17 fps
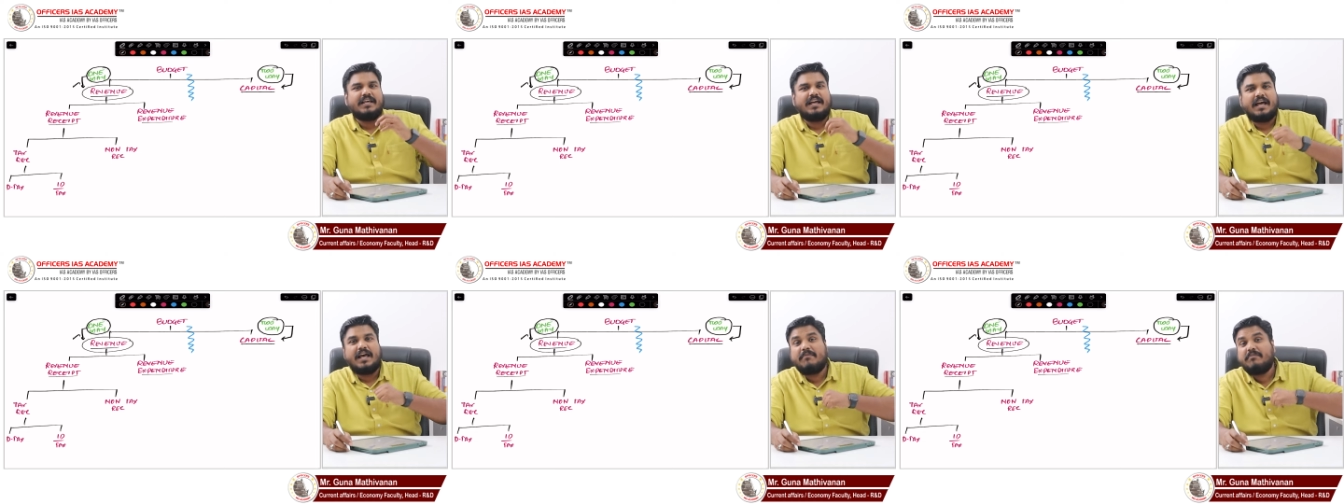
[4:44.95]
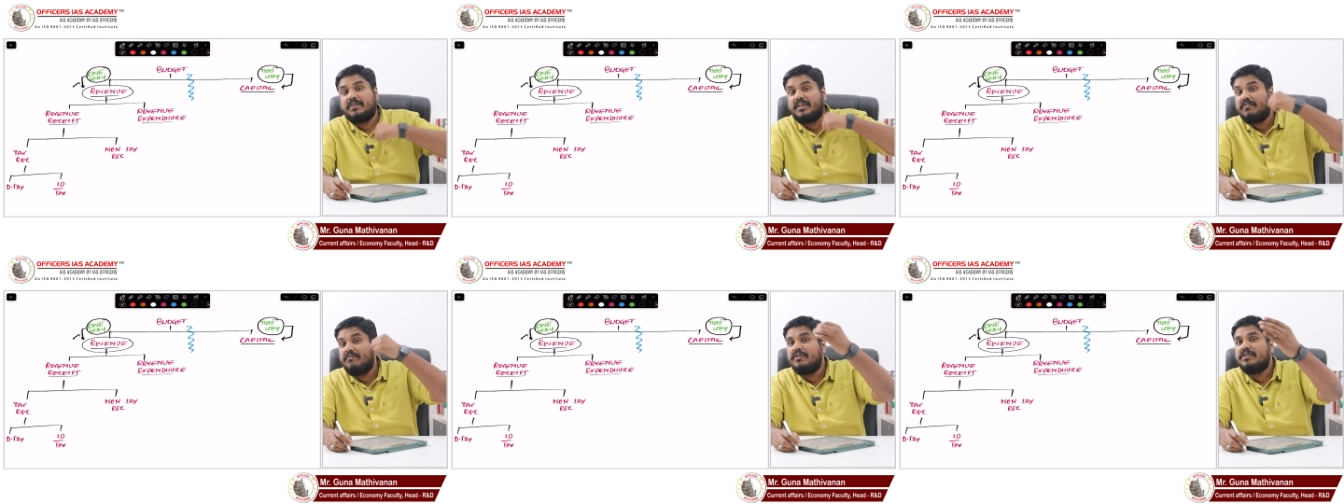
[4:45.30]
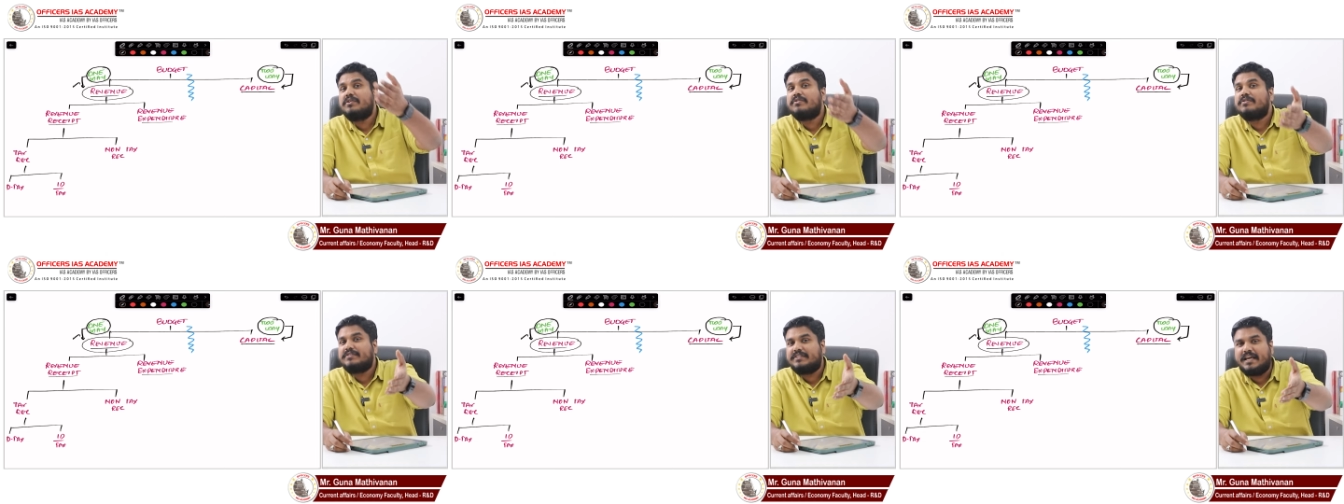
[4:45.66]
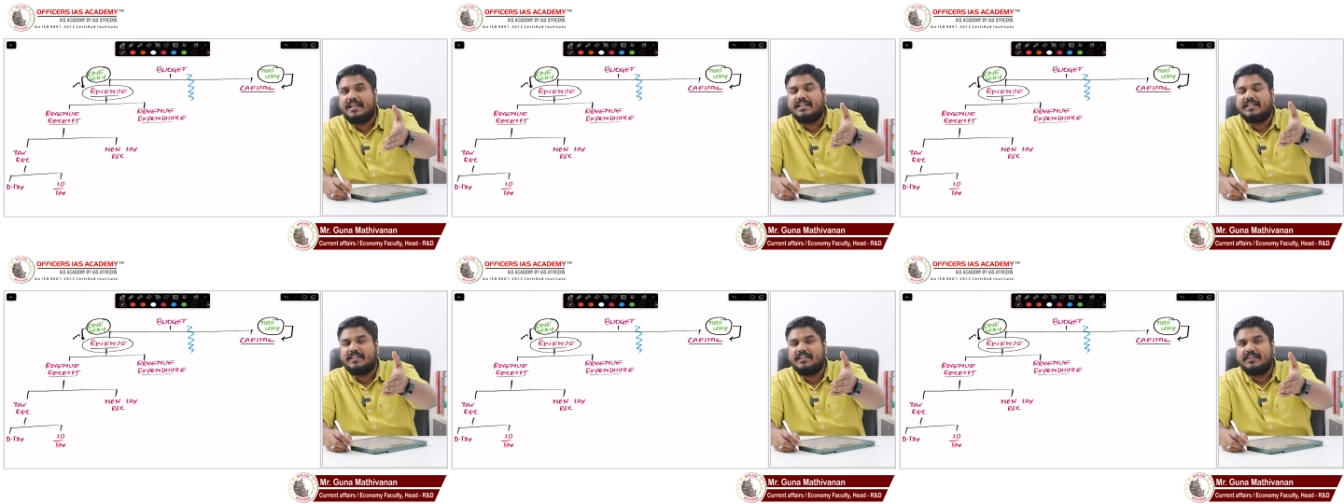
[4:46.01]
I am giving you
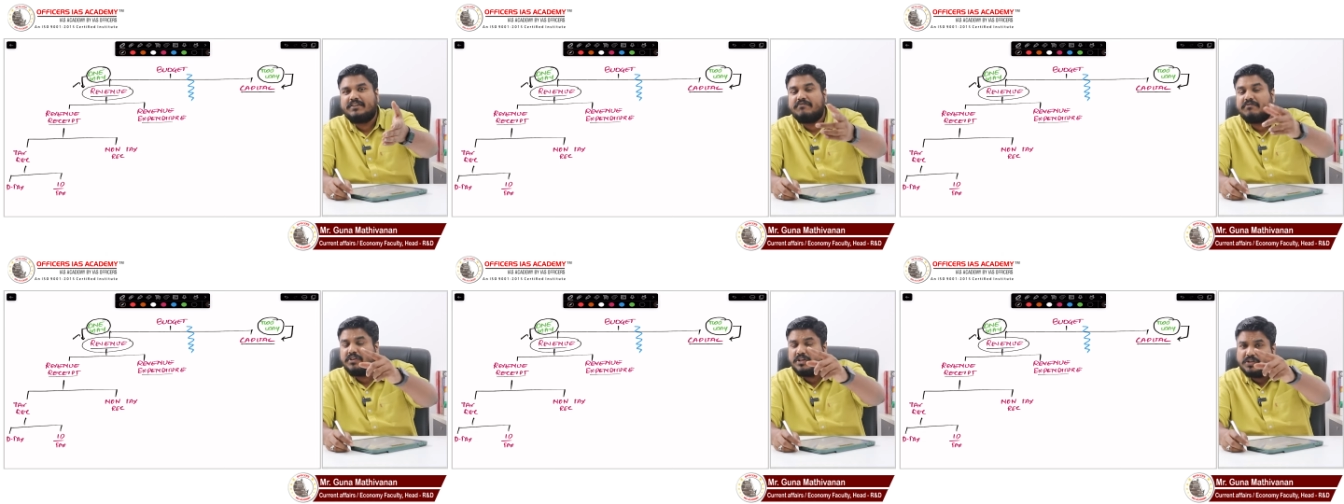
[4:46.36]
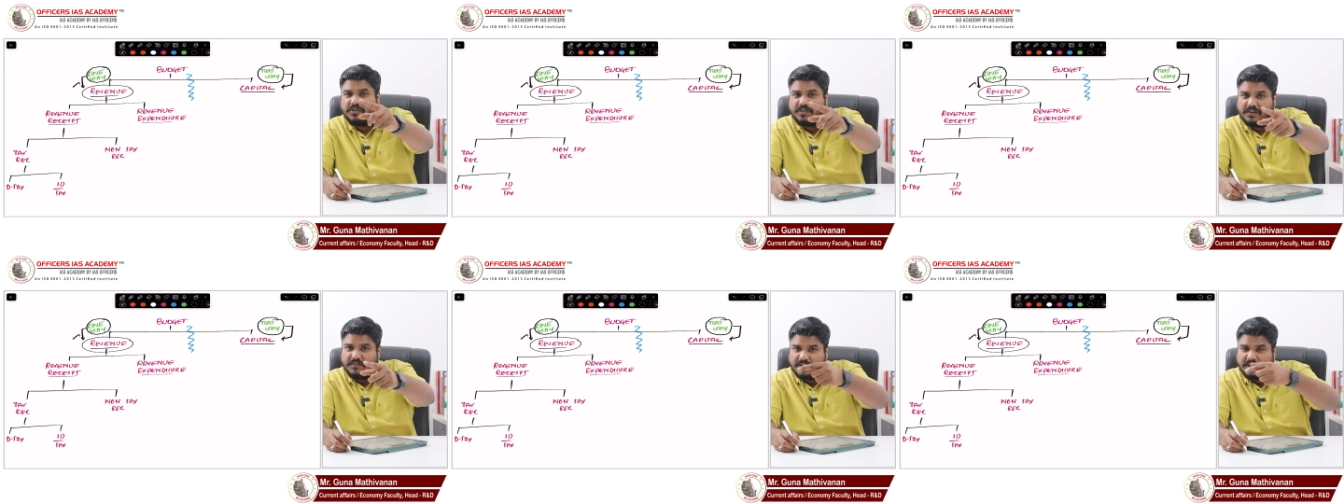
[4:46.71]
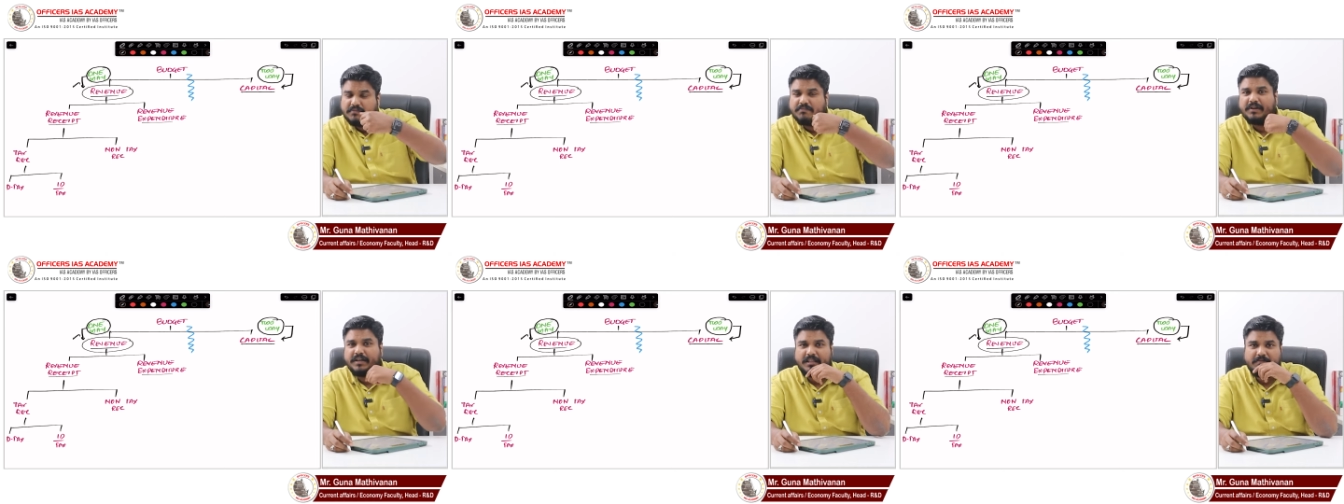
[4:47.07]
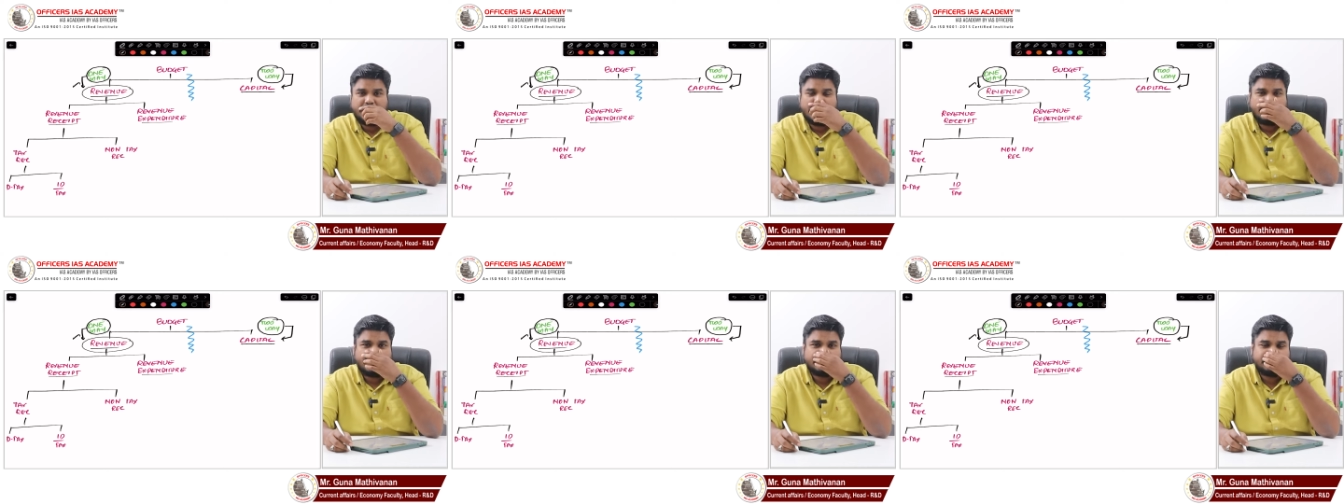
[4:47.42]
salary, will you give that money
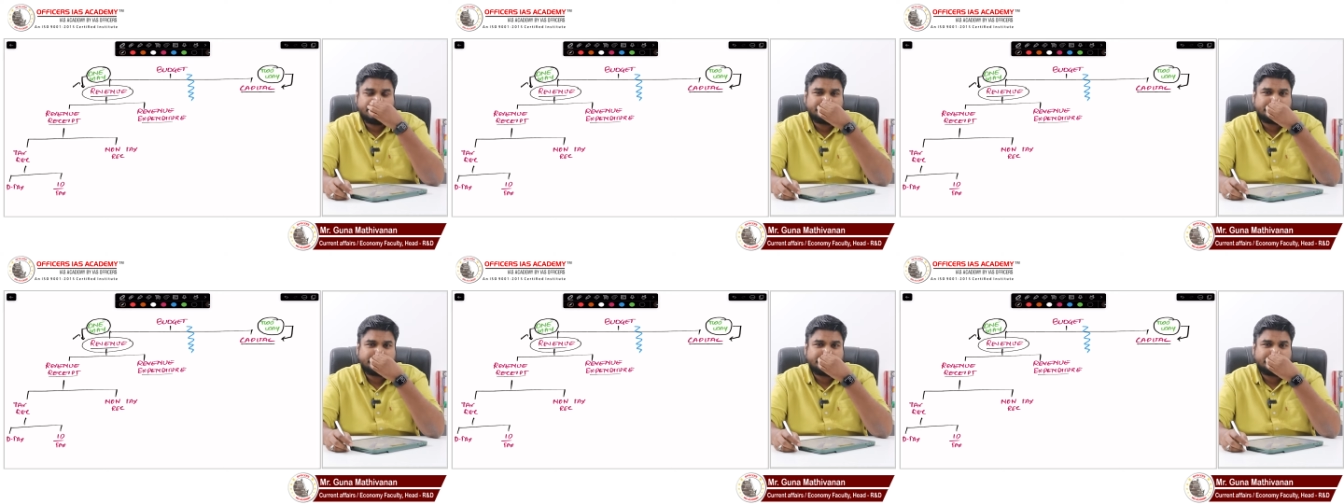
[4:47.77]
back?